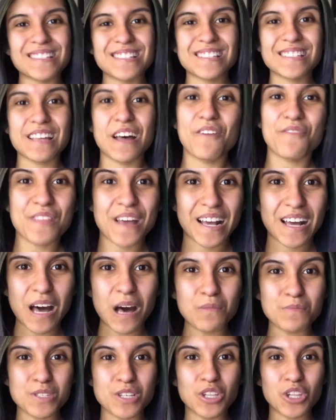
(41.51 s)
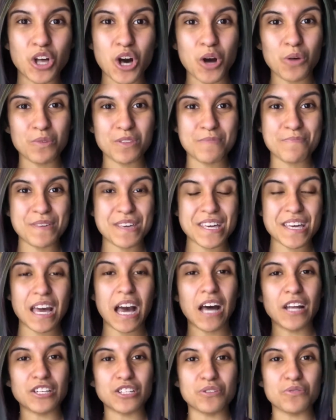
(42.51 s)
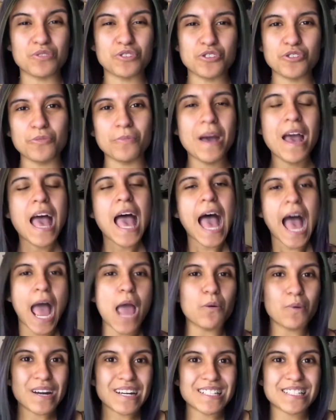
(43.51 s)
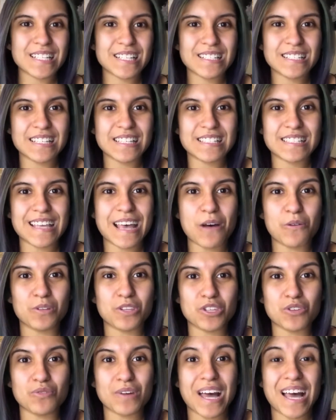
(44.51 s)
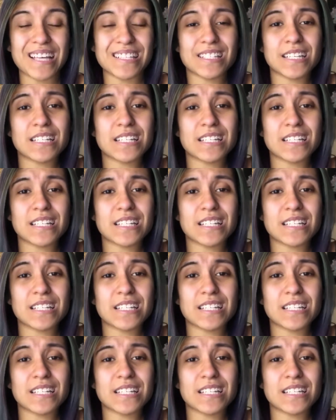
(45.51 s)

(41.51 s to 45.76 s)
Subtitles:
stuff that comes along with being on YouTube, I wanted to sit down with you guys.